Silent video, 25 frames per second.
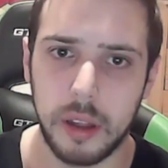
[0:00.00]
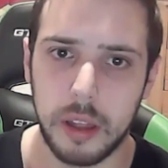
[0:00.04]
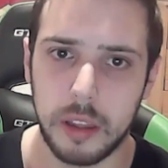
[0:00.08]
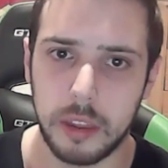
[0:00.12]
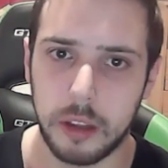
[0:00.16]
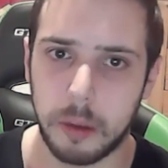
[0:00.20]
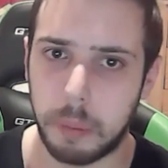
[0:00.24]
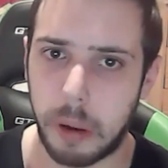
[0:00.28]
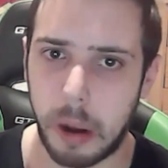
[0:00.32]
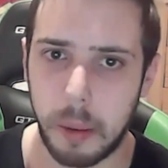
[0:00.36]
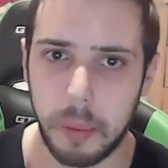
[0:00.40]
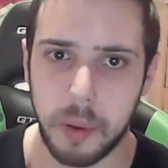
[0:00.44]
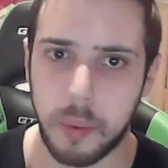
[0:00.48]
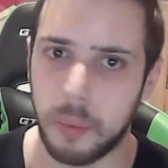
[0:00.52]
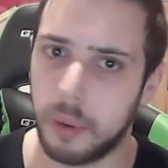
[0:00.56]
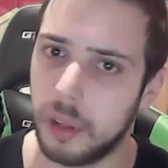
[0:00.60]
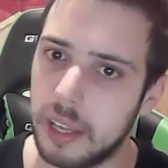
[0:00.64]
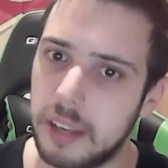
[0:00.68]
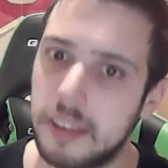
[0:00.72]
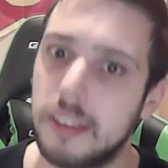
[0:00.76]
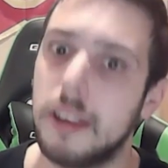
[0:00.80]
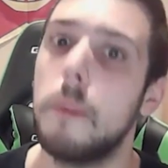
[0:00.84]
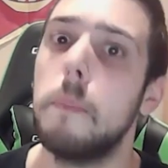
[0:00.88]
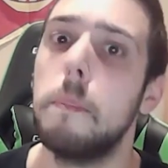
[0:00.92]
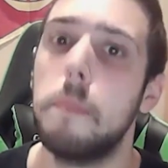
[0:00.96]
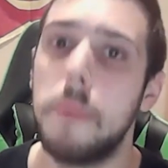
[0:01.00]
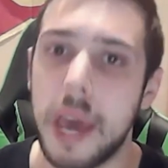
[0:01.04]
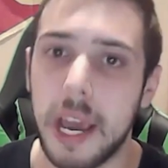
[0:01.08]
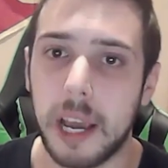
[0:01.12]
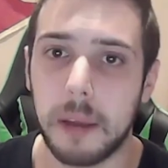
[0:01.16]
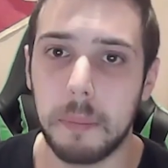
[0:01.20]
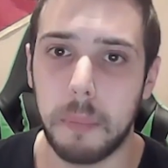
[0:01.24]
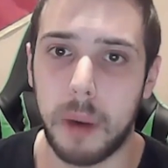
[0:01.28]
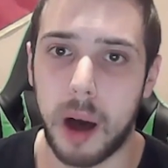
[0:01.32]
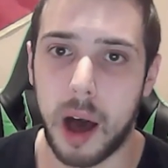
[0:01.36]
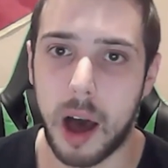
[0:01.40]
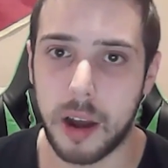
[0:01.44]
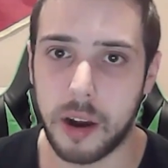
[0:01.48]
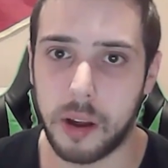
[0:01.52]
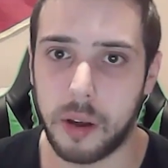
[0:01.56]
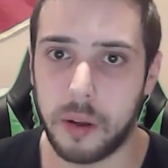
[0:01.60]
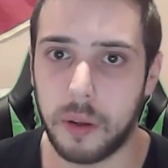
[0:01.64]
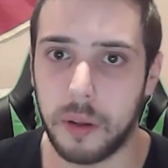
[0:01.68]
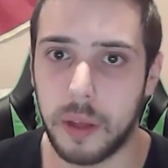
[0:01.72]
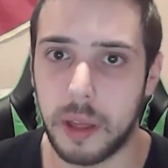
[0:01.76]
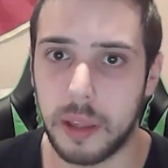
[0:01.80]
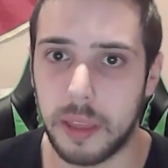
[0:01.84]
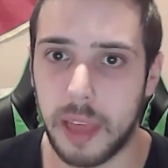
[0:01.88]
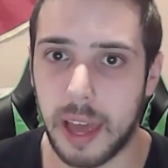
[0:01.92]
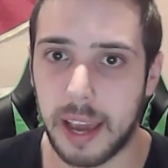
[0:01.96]
They'll probably release some big
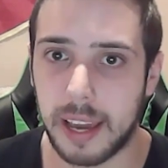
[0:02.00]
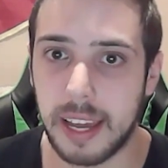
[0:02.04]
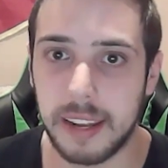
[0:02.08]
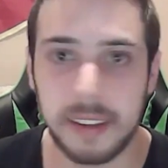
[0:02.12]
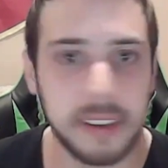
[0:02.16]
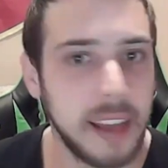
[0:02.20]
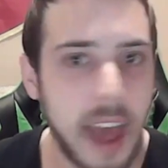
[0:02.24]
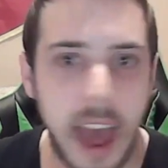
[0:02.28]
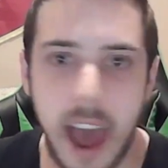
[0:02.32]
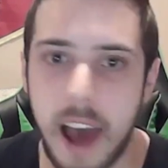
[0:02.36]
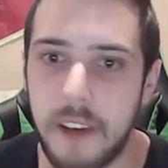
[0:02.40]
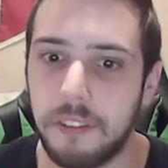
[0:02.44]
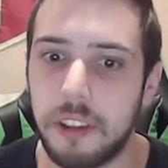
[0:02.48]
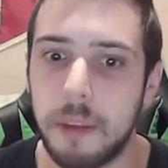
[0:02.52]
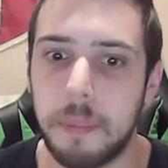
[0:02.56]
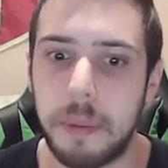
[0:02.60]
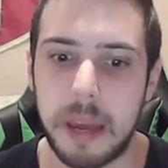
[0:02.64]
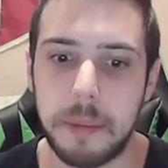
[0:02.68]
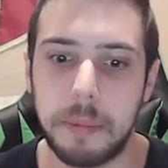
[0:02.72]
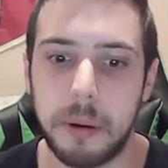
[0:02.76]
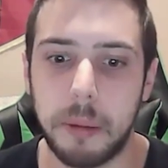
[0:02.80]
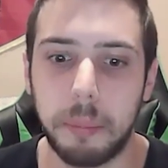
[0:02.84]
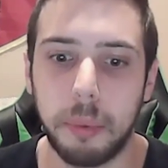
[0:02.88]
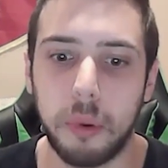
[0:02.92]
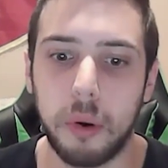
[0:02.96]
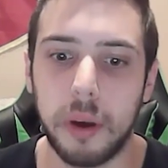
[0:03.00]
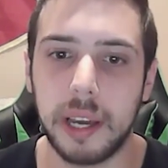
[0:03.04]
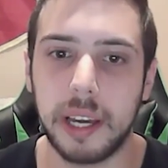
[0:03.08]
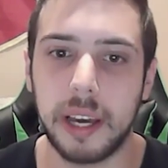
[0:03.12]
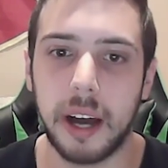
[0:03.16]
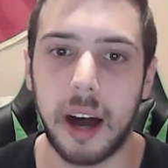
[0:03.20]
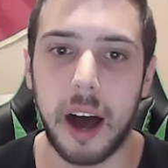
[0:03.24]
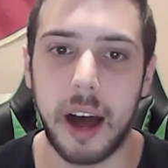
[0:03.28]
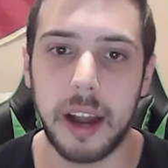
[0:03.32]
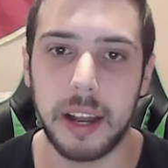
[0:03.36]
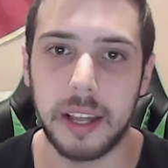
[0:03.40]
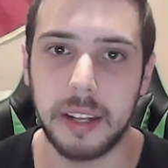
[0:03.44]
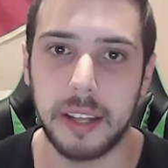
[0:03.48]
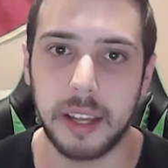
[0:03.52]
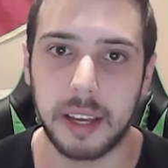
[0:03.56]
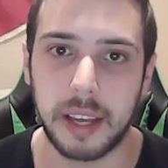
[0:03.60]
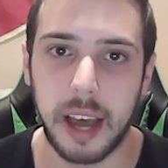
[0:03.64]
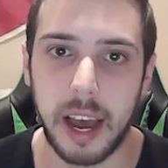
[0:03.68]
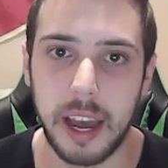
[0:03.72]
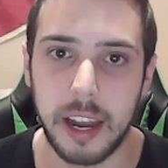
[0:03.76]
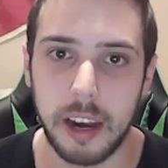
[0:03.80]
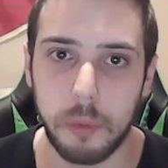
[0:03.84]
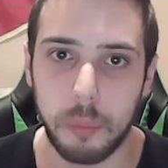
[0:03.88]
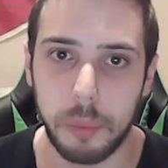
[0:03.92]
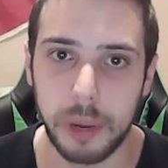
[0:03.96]
model that gets half the people boycotting to
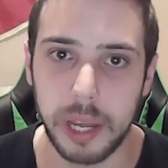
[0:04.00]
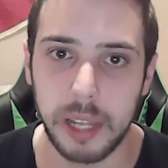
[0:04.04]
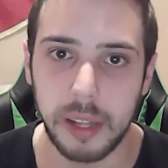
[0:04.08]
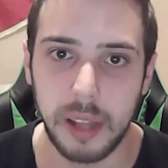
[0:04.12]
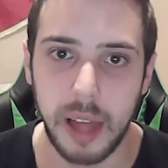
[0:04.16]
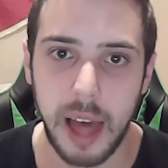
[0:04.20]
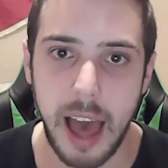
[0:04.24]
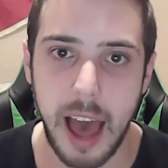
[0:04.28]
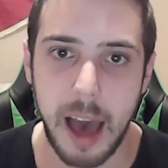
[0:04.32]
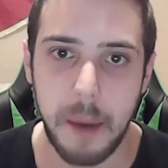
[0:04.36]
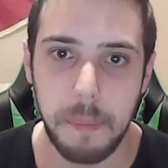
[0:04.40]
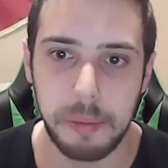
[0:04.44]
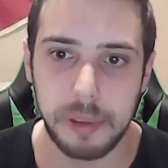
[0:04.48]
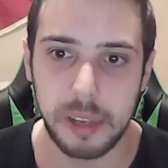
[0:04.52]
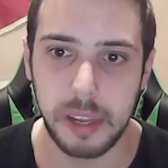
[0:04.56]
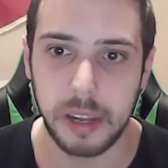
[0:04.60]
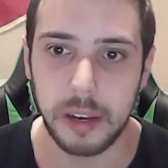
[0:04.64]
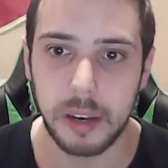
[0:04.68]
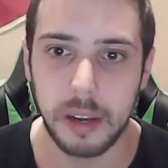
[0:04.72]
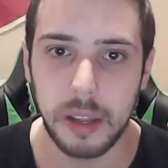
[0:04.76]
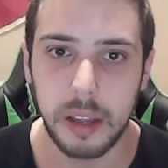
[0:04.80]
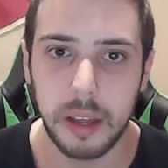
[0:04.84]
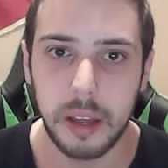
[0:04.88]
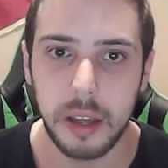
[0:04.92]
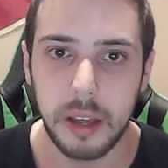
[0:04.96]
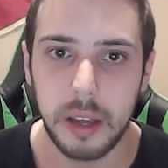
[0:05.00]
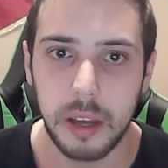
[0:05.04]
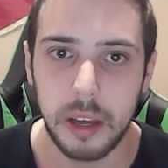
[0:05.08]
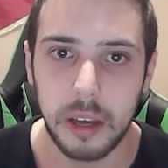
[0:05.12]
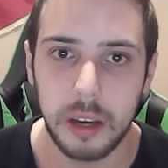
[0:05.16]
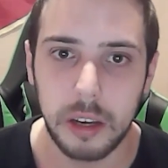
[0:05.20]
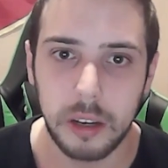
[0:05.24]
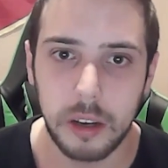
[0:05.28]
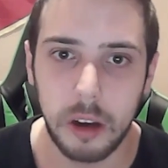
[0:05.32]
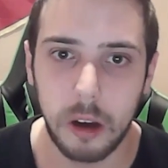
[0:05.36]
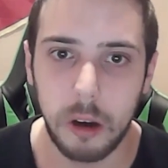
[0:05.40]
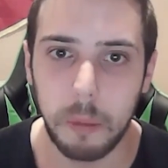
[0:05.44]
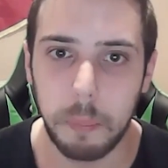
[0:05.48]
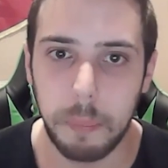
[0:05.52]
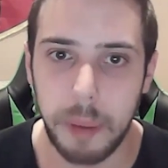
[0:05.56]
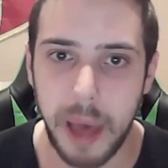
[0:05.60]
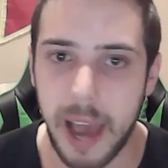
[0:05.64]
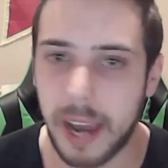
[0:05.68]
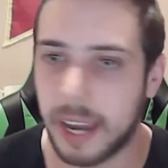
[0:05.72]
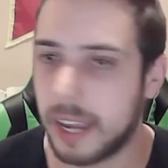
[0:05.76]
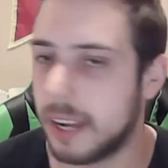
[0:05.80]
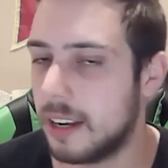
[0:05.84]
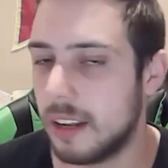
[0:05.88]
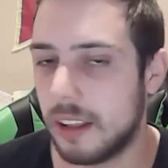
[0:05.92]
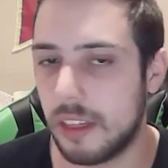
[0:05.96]
kind of relapse and go
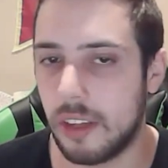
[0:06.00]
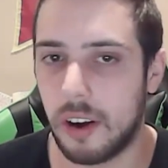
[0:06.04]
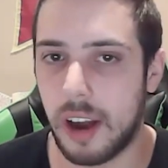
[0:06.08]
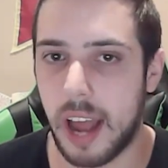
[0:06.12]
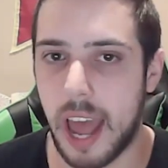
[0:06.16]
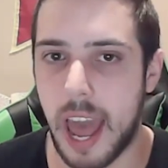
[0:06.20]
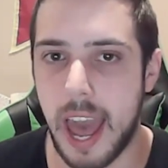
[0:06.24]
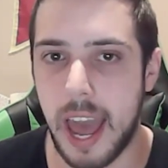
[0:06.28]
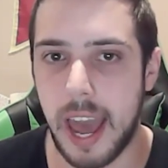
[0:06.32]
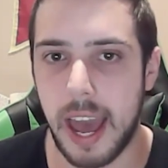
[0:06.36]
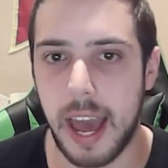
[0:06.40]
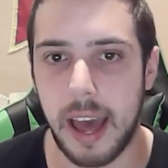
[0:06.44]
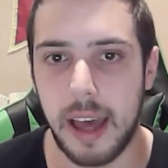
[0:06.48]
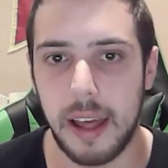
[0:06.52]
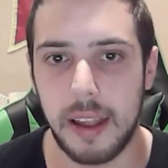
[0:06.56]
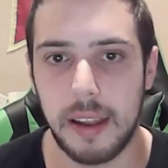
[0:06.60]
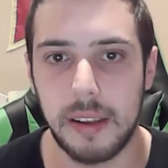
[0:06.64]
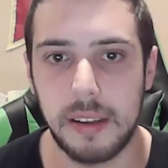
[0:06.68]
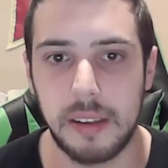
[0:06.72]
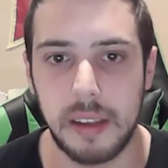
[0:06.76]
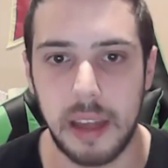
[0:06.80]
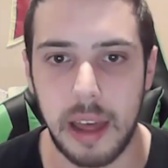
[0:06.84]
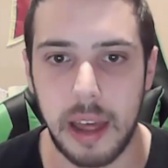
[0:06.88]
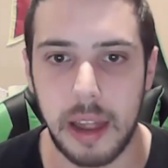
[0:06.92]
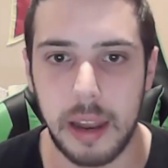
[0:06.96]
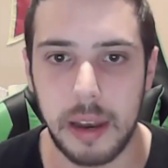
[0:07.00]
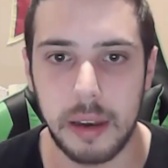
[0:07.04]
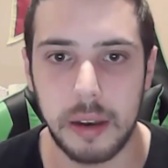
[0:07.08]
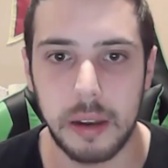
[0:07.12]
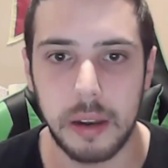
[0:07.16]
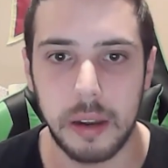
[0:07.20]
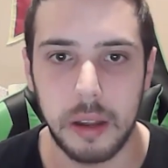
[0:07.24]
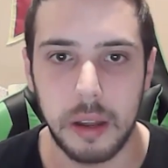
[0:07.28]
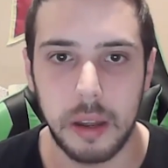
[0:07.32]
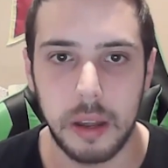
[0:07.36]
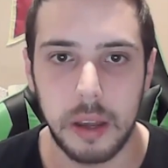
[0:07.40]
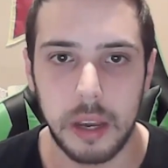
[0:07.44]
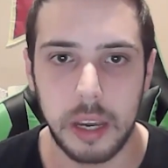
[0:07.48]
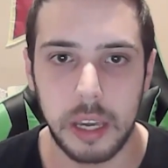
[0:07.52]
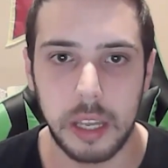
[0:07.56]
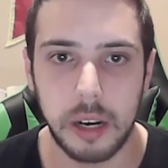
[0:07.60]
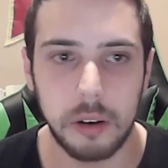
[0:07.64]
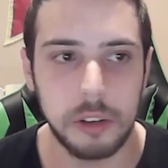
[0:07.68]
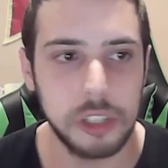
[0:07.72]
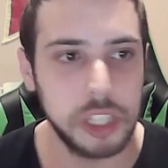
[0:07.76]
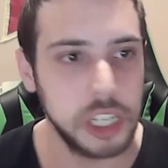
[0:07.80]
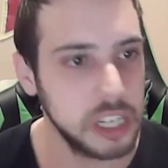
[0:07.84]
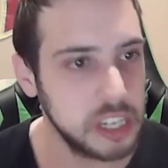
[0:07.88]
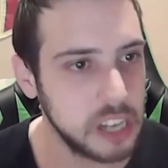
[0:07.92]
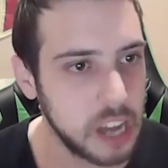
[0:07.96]
back into their hands, and you know,
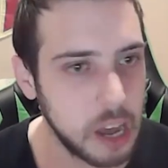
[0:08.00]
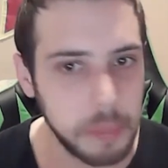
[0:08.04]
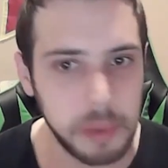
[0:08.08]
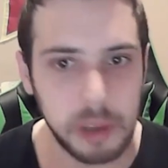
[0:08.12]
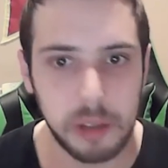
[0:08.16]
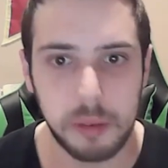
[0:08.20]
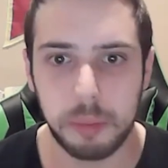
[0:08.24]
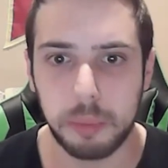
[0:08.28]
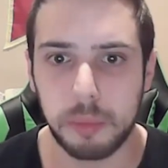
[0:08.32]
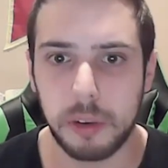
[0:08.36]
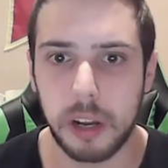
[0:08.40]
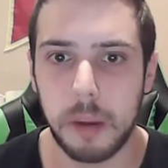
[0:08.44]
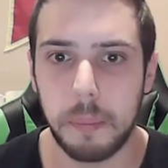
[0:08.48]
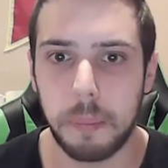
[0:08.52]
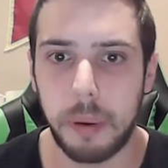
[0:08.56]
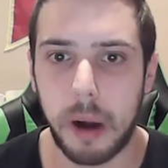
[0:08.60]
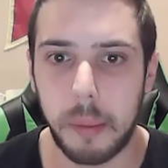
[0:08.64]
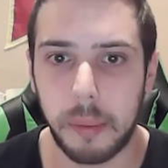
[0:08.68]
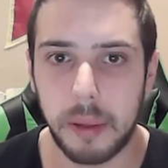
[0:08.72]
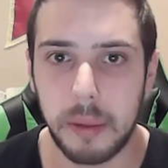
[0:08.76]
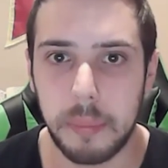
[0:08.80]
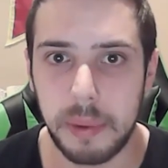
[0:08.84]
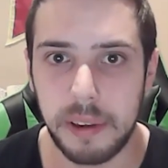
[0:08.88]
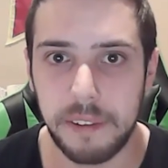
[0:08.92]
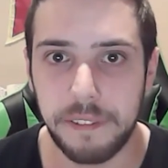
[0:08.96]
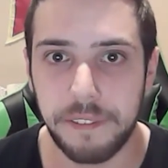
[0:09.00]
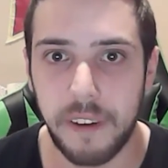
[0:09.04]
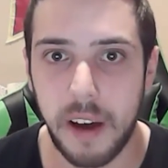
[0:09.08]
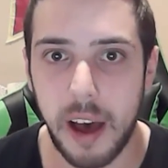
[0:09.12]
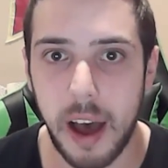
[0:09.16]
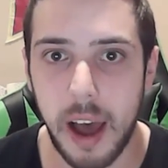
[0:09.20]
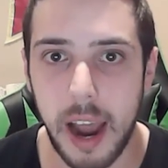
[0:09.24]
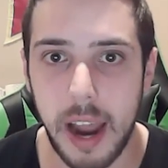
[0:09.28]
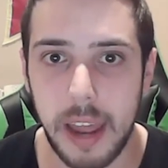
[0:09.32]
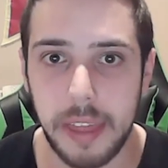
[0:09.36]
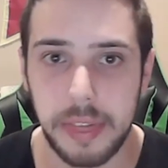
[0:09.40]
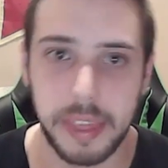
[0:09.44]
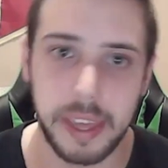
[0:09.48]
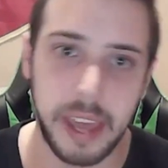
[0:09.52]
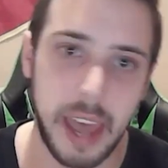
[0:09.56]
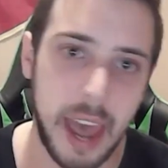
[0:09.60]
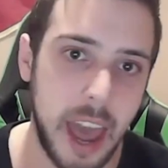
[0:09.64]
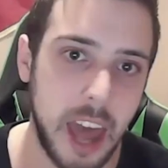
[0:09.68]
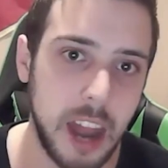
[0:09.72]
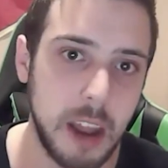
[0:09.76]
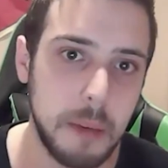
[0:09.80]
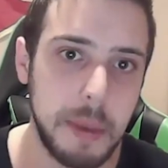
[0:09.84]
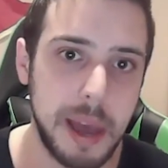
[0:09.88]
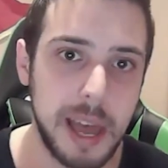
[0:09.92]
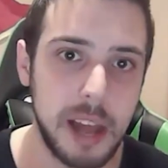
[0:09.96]
GW is gonna probably be fine. The
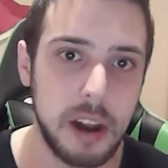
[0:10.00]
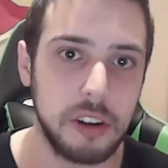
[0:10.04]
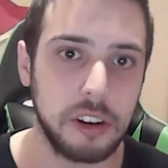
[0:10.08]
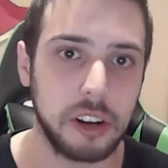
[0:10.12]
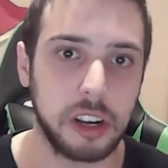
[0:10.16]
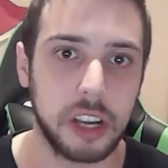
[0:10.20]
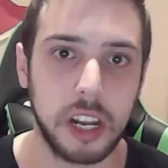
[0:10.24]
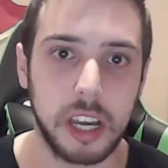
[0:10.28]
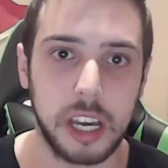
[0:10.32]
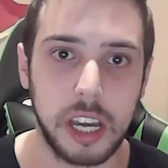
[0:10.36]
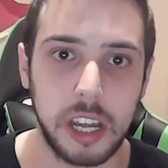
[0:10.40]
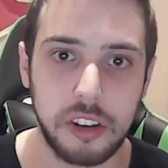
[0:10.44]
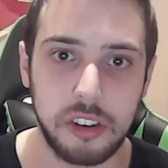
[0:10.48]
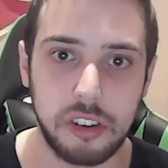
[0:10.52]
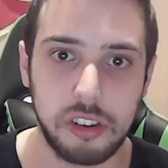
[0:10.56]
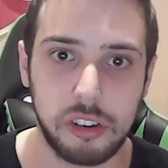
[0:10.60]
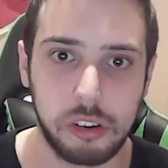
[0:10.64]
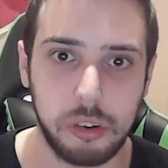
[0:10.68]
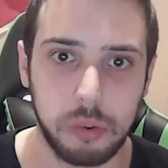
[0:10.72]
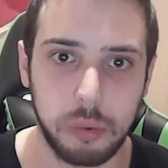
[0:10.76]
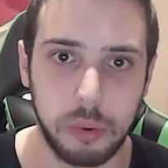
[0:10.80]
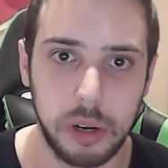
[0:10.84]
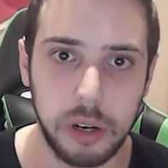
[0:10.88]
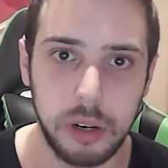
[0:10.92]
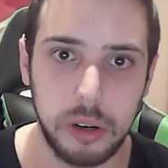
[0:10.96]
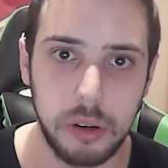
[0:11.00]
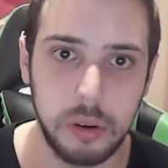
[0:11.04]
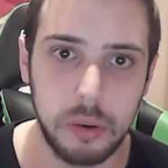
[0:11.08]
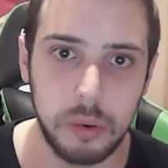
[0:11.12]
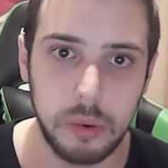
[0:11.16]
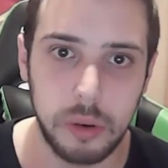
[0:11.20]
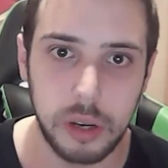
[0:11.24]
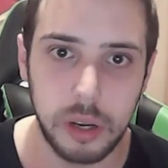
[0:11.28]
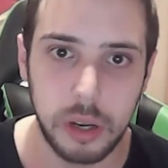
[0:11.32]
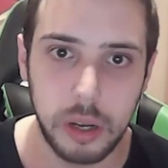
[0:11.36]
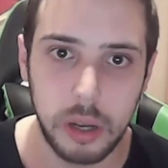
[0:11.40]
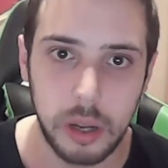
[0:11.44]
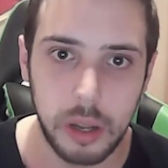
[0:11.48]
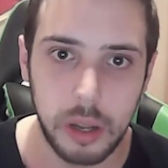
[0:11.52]
animators are gonna get screwed,